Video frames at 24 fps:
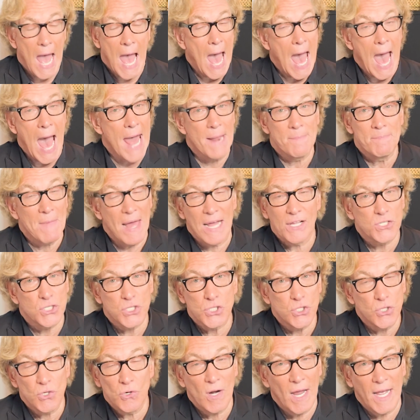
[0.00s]
I'm not
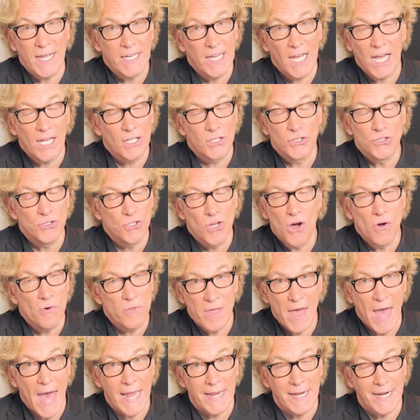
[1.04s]
sure I know
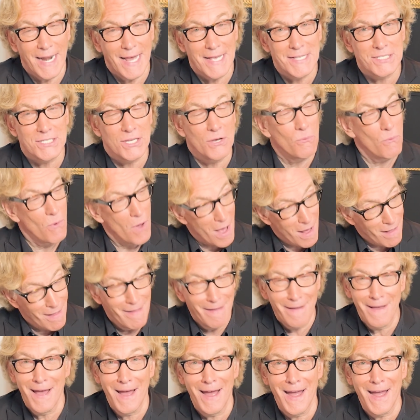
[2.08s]
that. And I said, well,